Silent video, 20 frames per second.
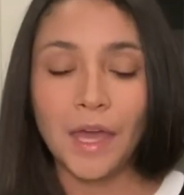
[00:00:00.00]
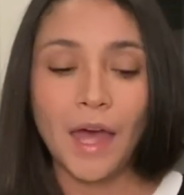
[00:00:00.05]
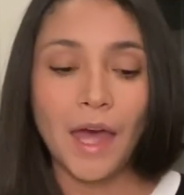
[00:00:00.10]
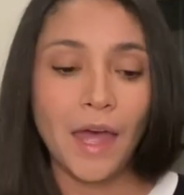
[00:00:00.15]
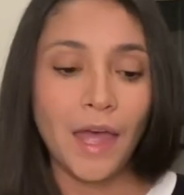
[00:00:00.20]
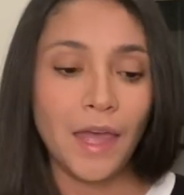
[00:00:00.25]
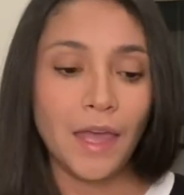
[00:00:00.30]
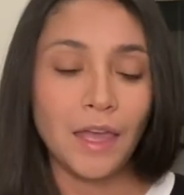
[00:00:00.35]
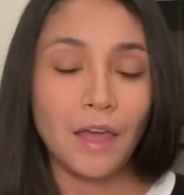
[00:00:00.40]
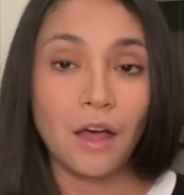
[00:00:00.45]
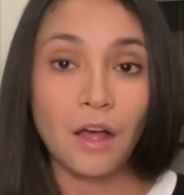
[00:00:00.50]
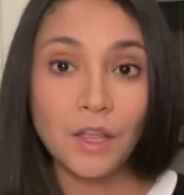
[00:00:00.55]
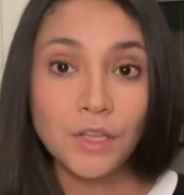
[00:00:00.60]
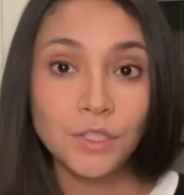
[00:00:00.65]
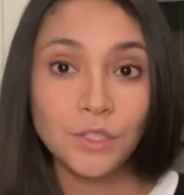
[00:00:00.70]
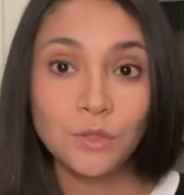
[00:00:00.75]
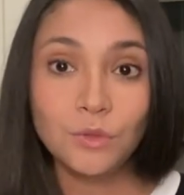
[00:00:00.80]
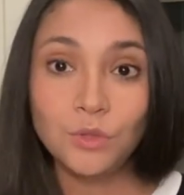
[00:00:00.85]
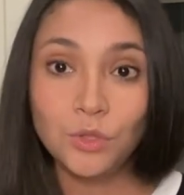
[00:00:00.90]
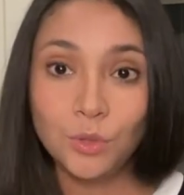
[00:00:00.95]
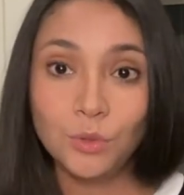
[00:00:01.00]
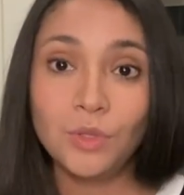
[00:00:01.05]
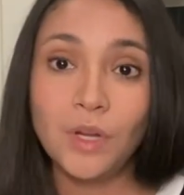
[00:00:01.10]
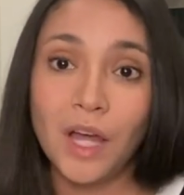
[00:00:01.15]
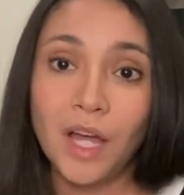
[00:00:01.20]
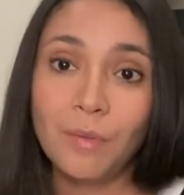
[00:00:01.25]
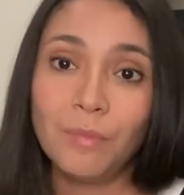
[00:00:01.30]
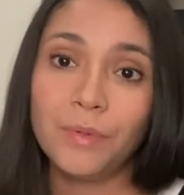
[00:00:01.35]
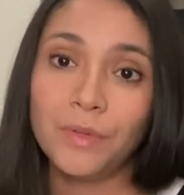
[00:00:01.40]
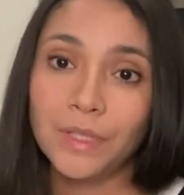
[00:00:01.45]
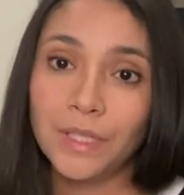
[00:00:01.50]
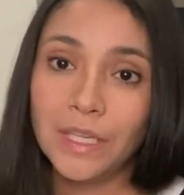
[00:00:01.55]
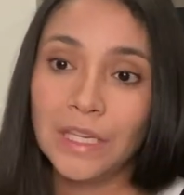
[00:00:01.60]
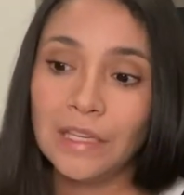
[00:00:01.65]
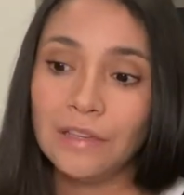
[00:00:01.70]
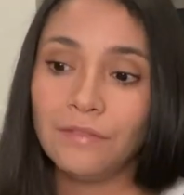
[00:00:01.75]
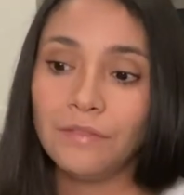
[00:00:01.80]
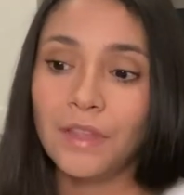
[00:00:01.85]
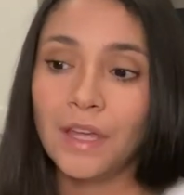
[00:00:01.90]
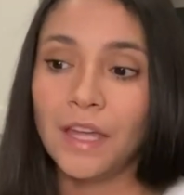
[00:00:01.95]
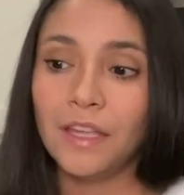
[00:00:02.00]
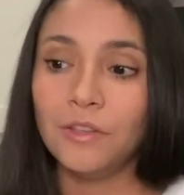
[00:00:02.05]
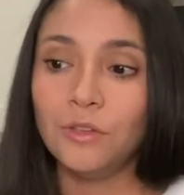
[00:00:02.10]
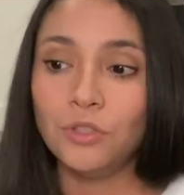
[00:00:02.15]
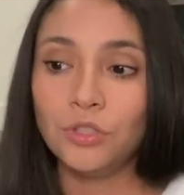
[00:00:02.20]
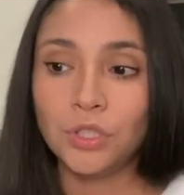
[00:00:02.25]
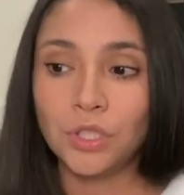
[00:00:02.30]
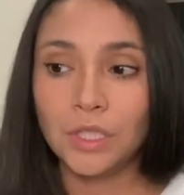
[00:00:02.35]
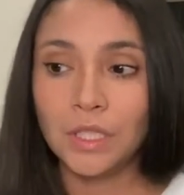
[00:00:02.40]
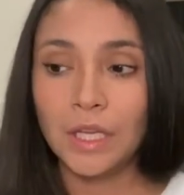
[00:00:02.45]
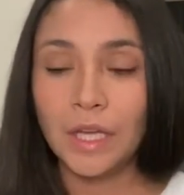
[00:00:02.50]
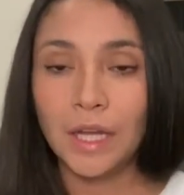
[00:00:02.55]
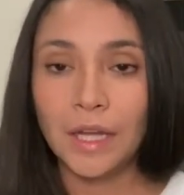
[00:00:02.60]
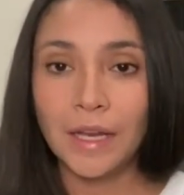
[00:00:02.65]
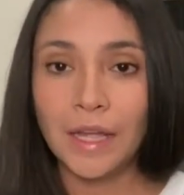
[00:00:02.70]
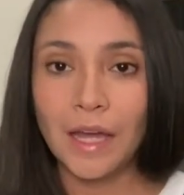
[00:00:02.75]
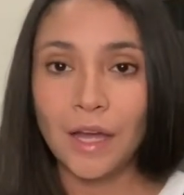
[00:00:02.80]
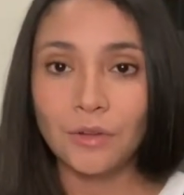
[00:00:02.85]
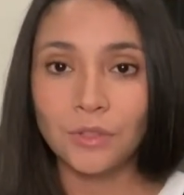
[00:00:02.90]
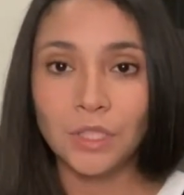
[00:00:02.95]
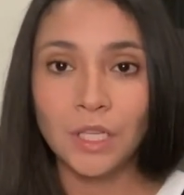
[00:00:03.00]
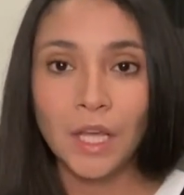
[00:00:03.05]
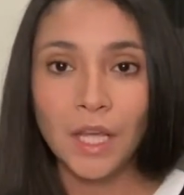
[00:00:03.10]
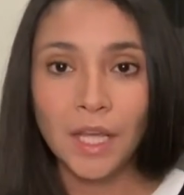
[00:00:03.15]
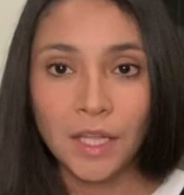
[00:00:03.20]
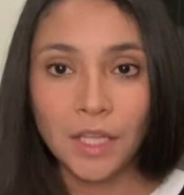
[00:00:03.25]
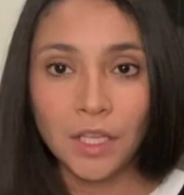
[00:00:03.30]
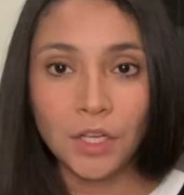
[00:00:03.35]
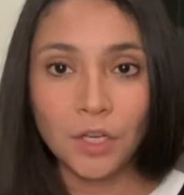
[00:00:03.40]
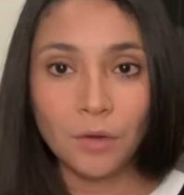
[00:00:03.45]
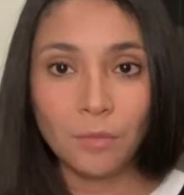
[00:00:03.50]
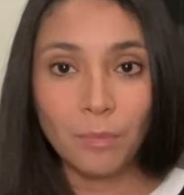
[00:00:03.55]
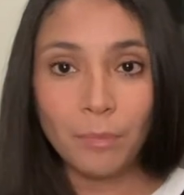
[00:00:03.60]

I also do not believe that you should cut out you know,